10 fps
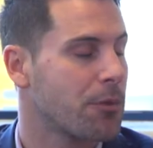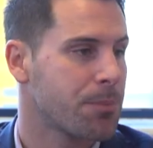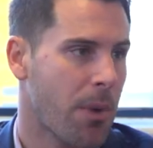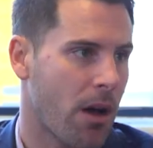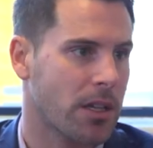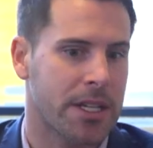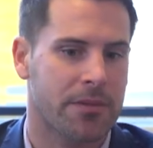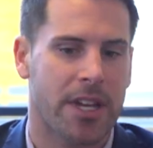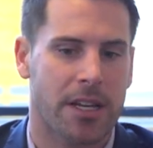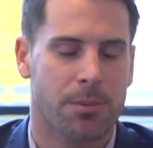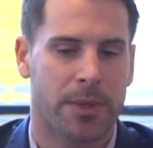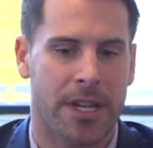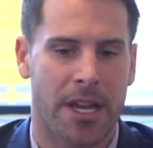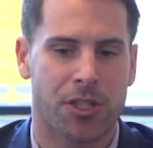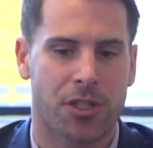was partly the
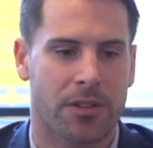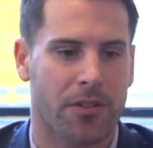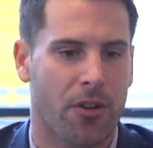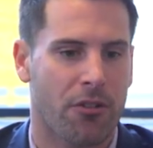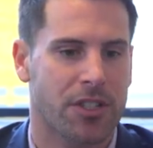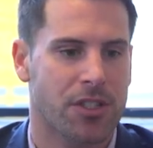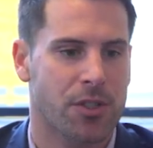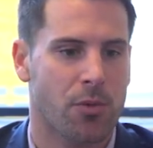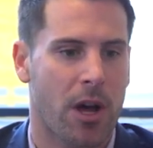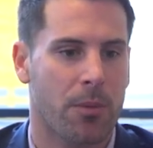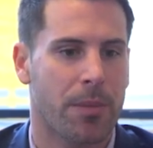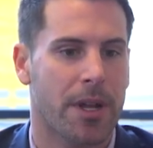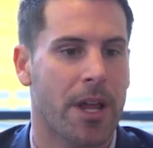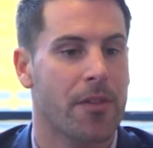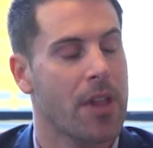explanation for it as well.
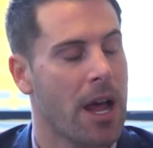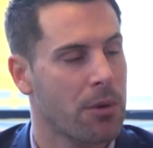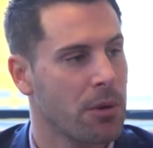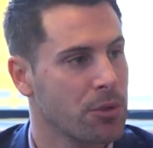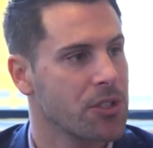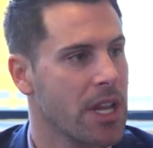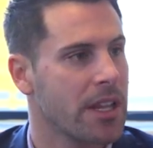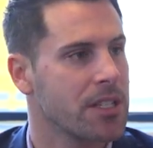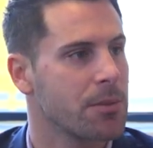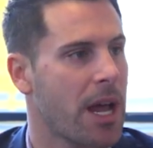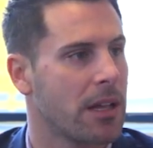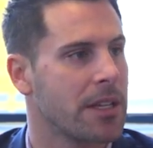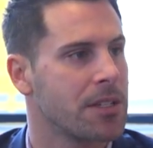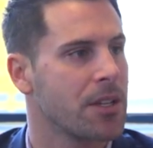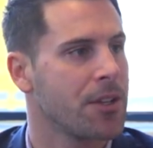But I would say this about Liz.